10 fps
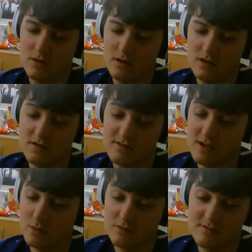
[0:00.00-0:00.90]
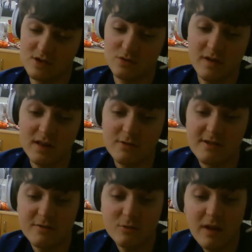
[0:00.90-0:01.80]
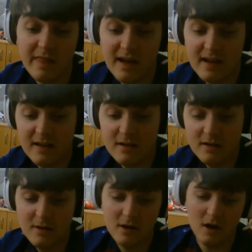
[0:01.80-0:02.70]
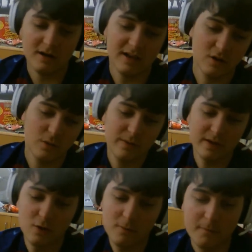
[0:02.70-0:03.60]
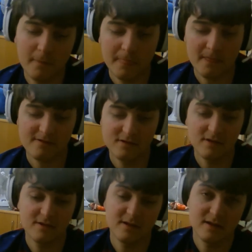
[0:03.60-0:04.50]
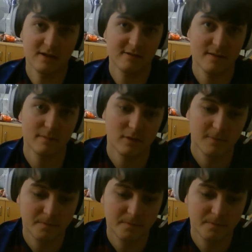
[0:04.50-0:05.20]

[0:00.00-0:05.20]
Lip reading: Doesn't say what residual value is after all of that. Okay, no, here we go. So the same example.